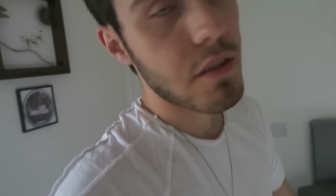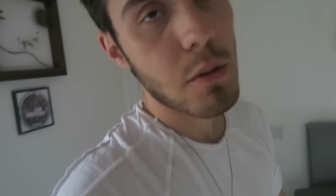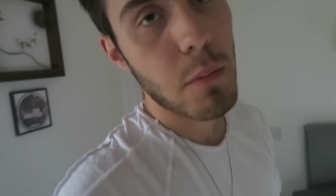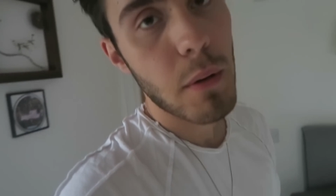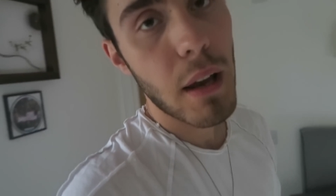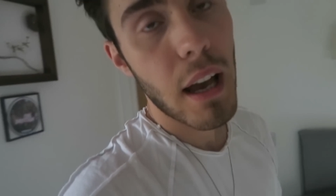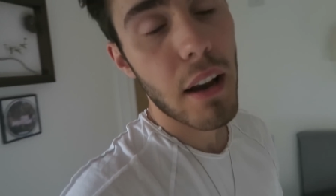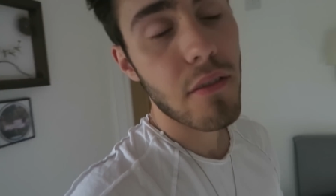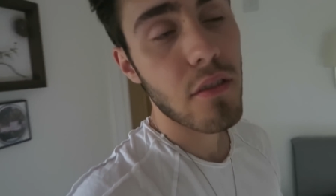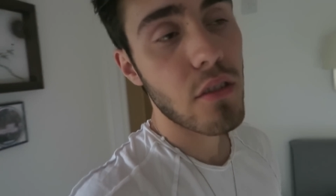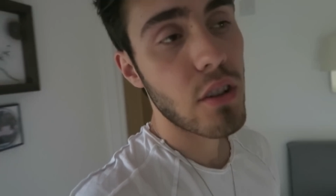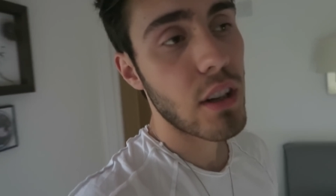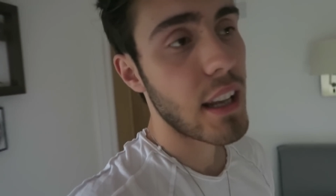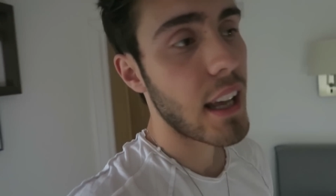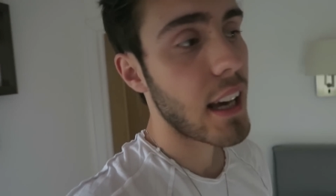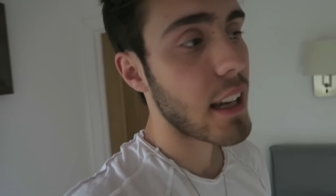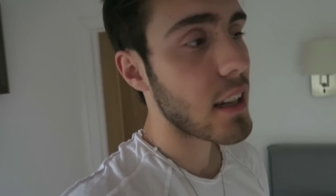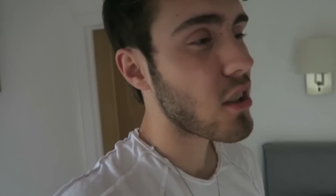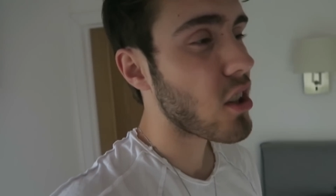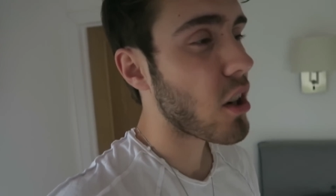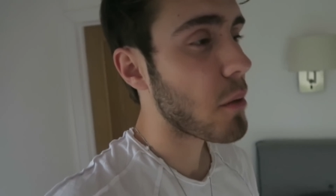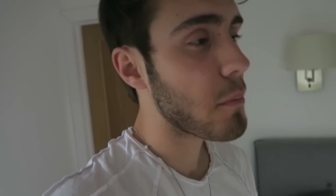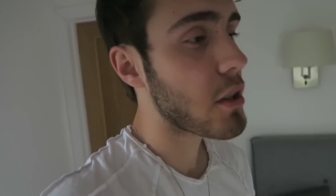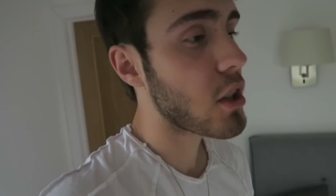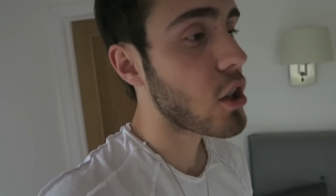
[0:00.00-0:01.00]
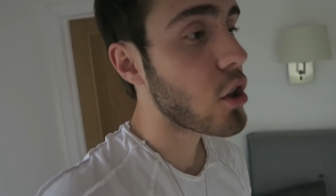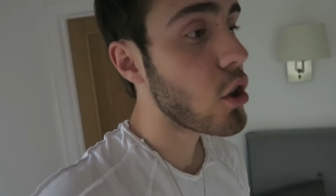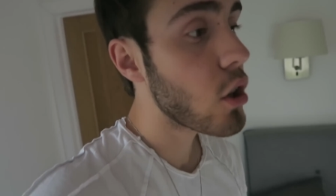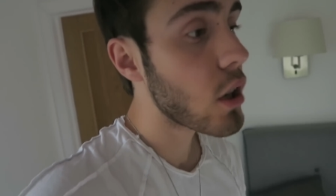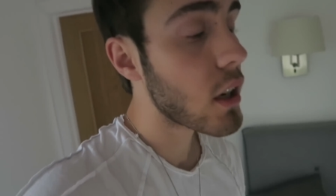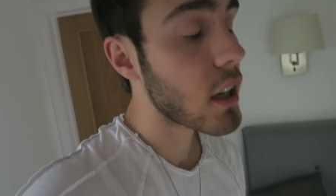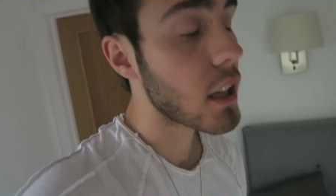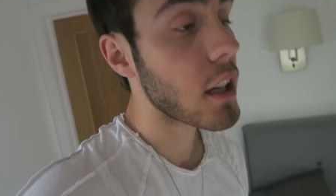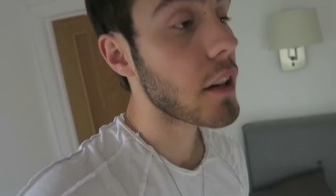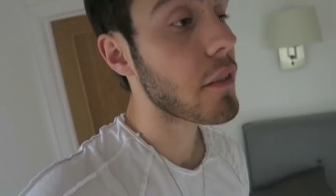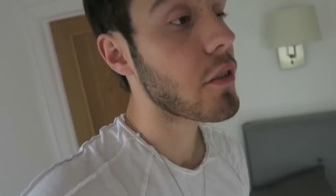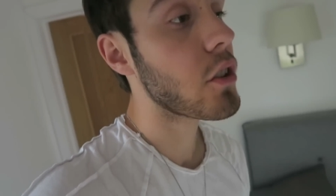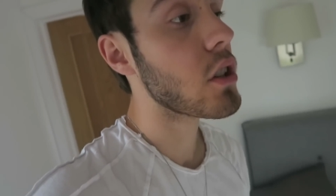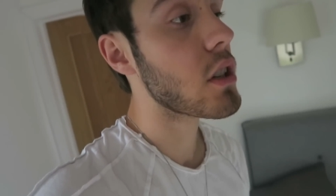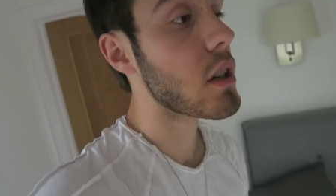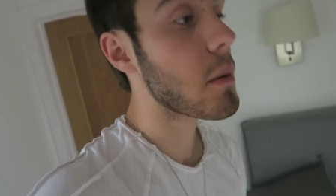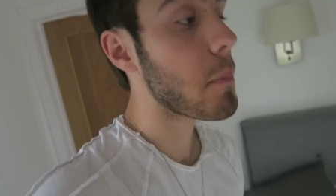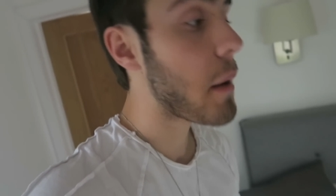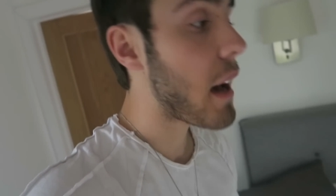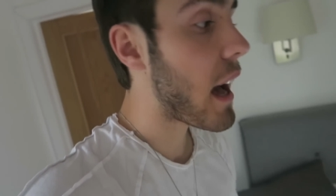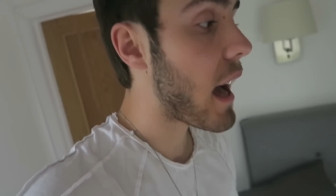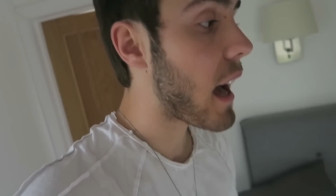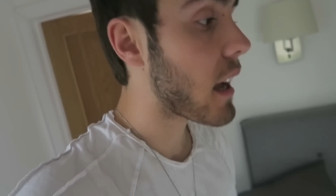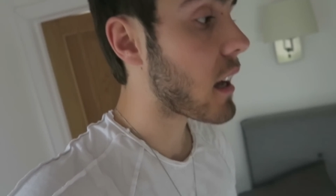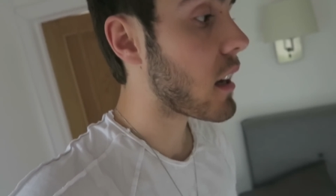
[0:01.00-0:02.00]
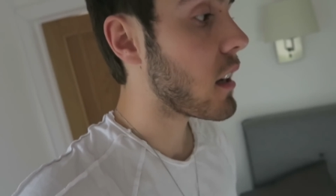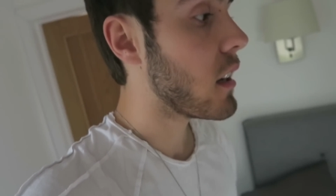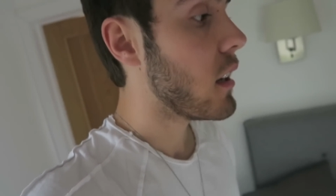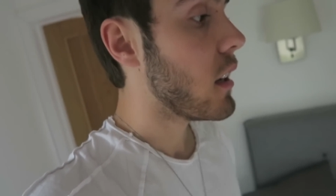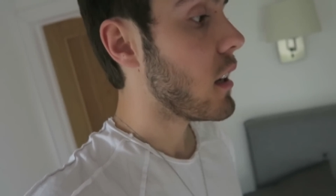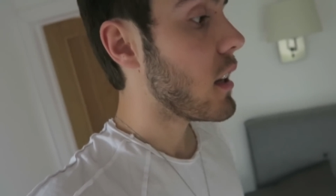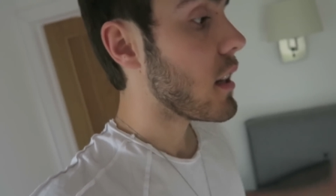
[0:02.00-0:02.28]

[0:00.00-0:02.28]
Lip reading: so we haven't really had time to cook and I've got to pack.